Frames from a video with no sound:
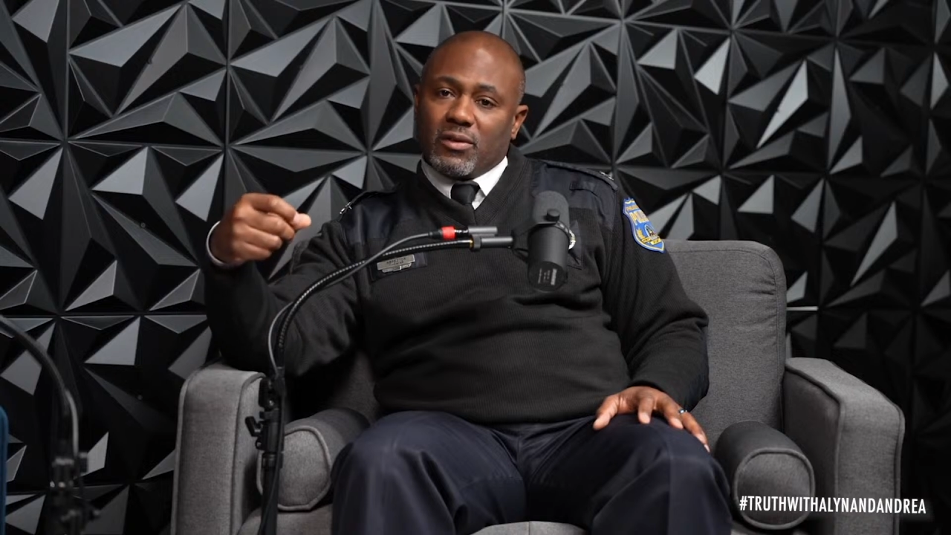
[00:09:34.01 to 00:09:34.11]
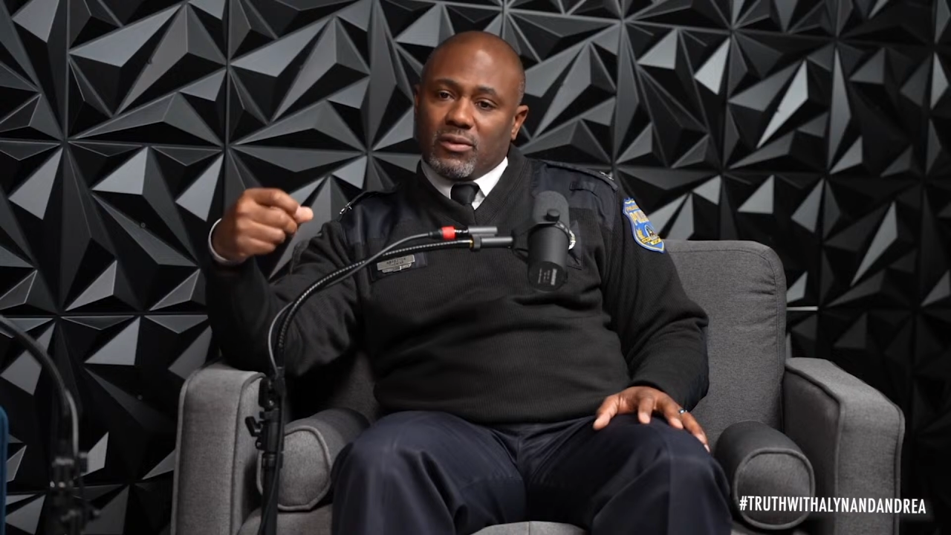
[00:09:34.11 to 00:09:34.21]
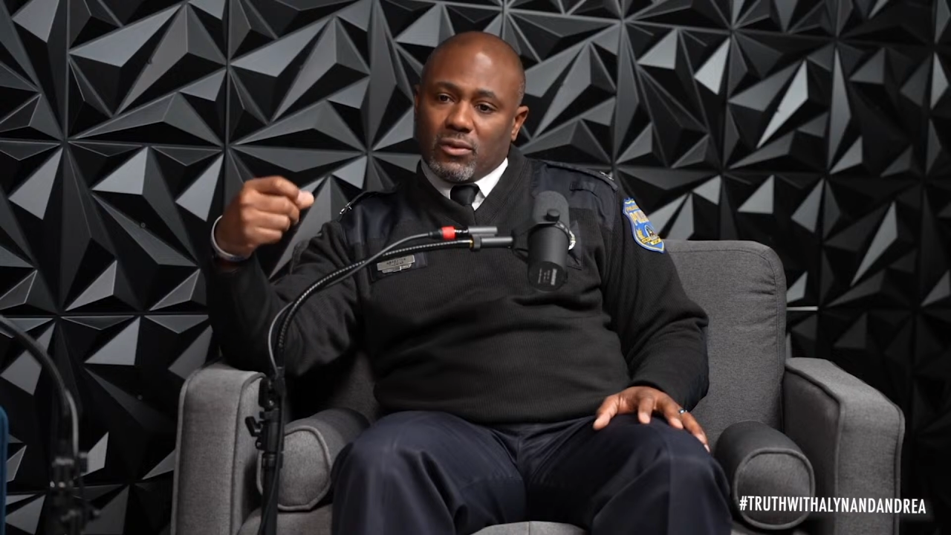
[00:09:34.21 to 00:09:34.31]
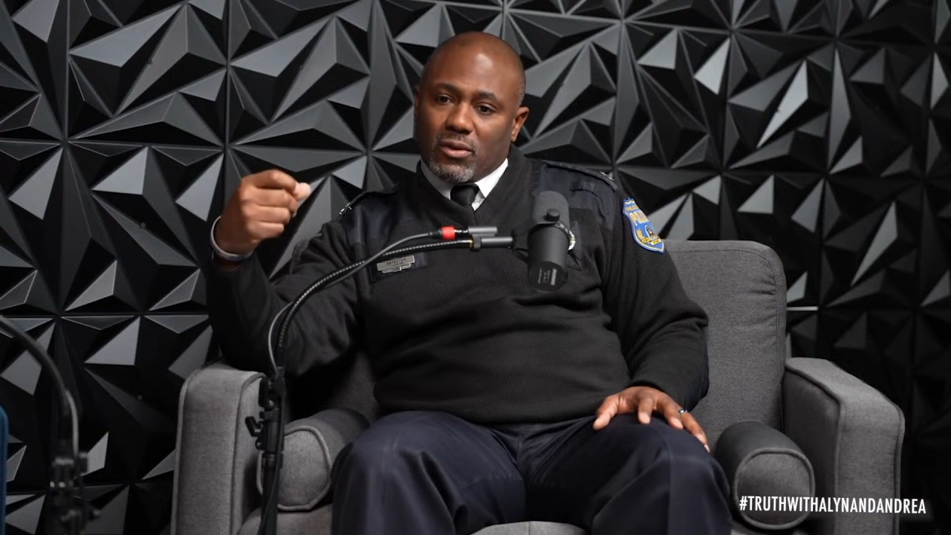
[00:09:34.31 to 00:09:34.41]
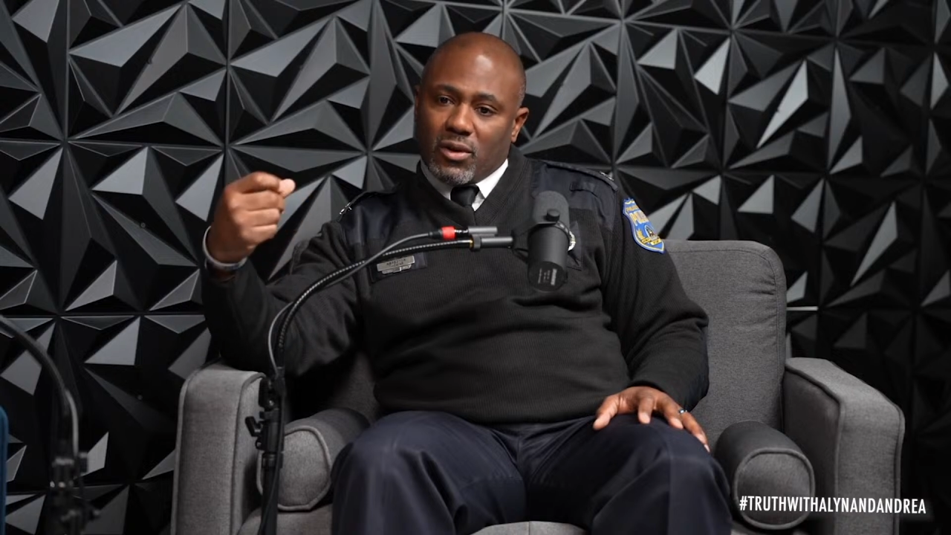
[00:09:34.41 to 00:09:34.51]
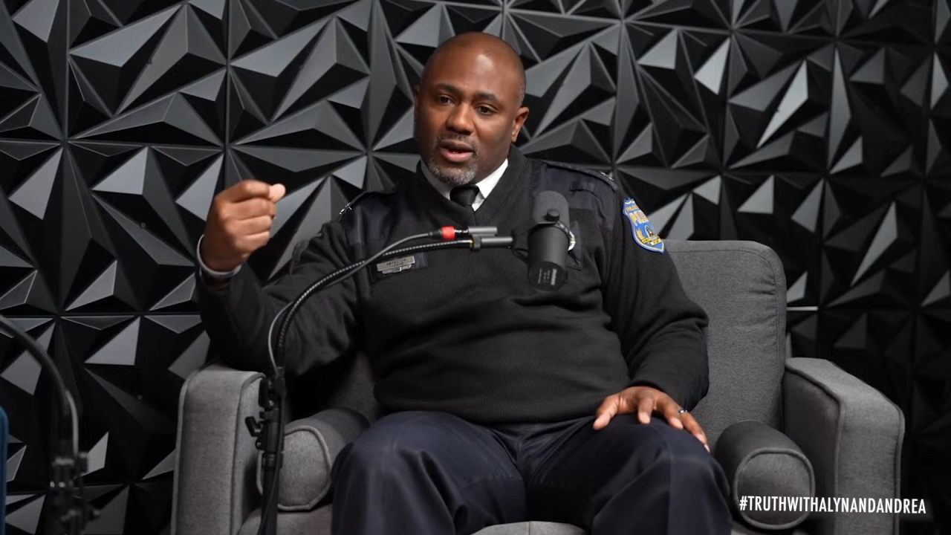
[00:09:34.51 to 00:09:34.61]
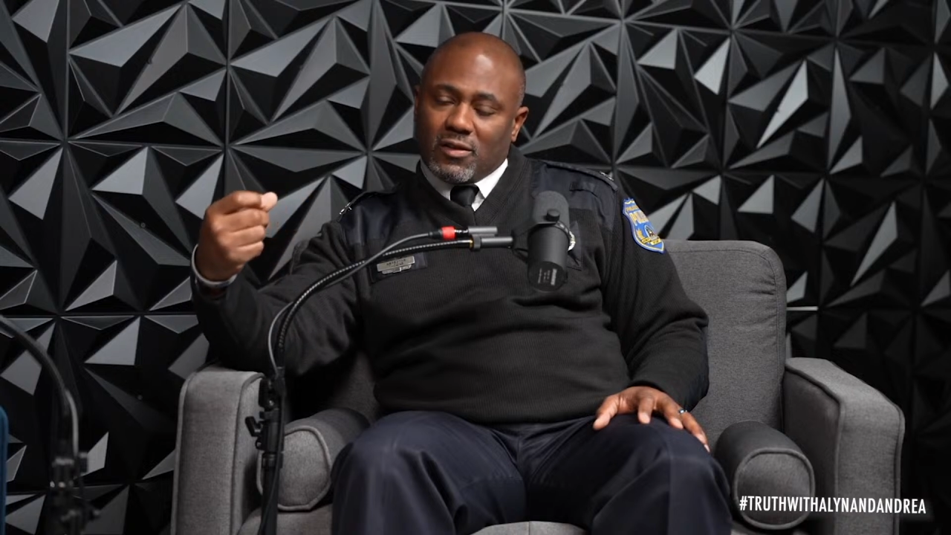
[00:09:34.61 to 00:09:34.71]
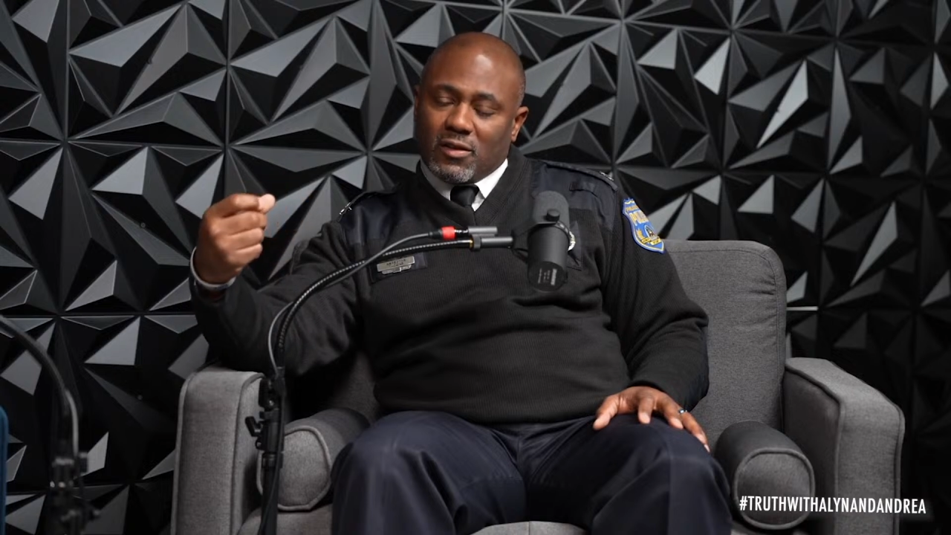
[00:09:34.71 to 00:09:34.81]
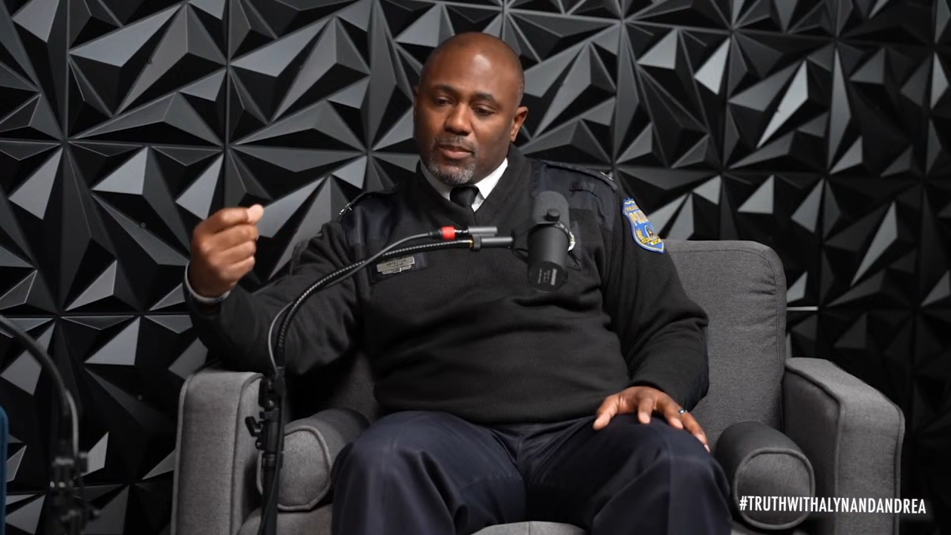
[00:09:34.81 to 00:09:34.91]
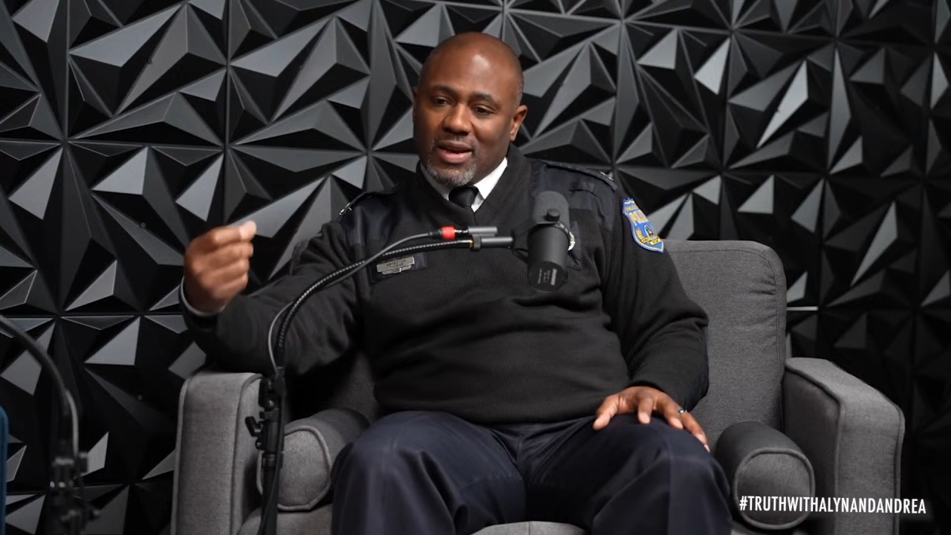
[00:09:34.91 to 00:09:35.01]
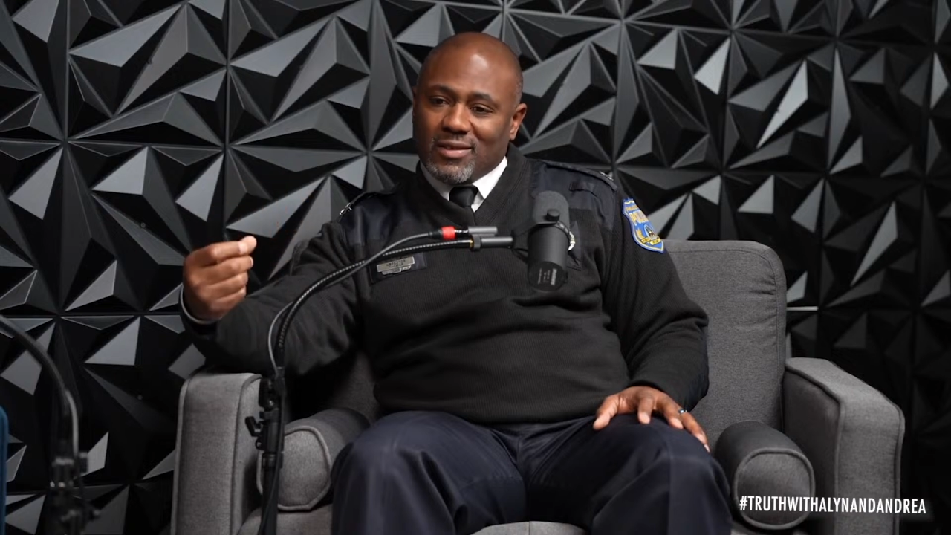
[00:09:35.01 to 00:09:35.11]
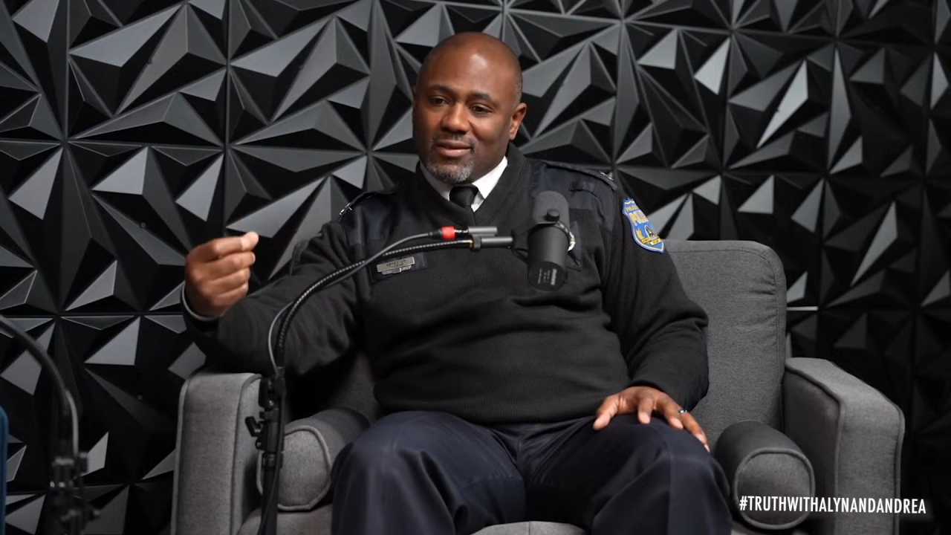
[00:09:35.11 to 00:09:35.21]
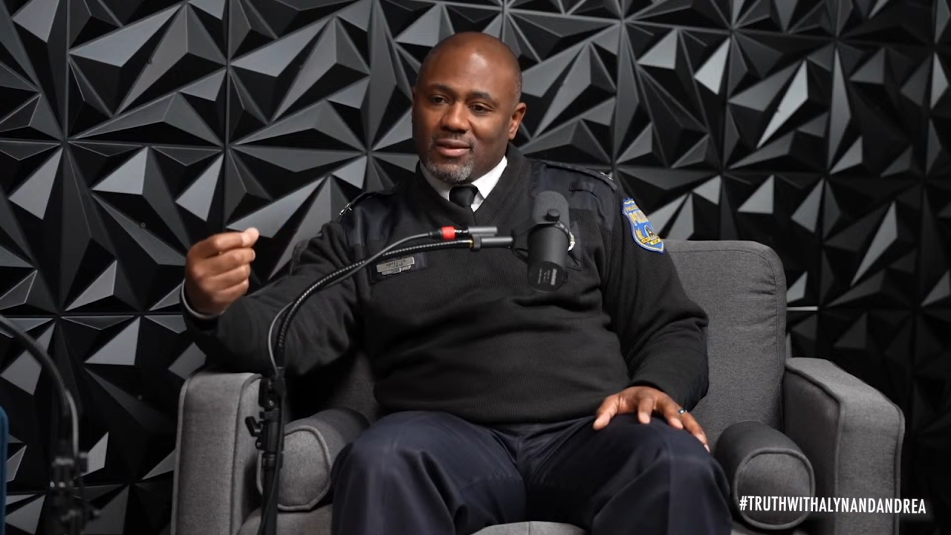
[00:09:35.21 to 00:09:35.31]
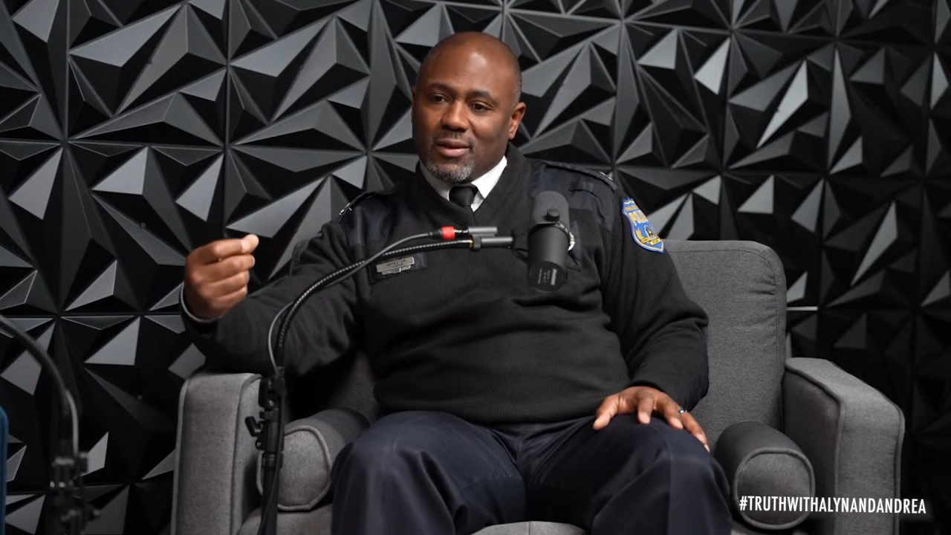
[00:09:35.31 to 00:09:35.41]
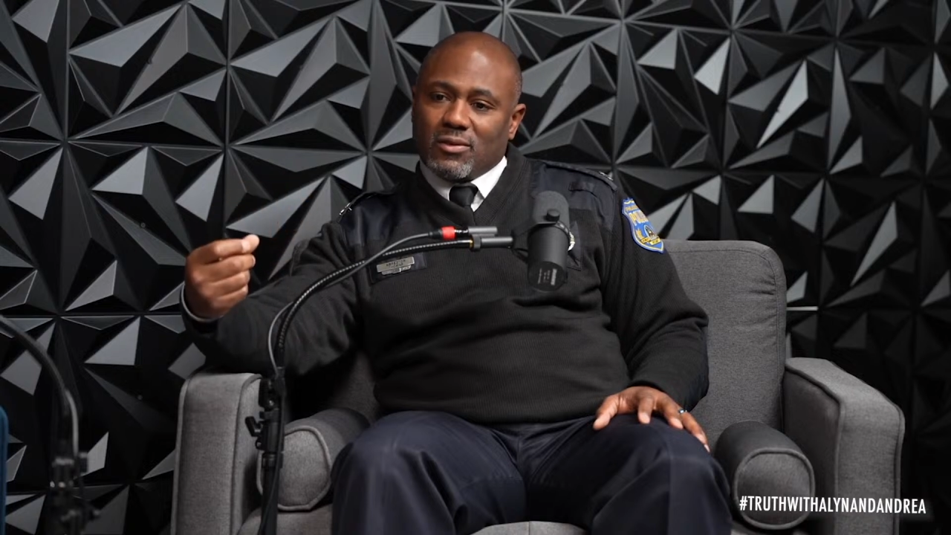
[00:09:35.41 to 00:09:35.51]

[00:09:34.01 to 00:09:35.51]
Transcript: to create spaces and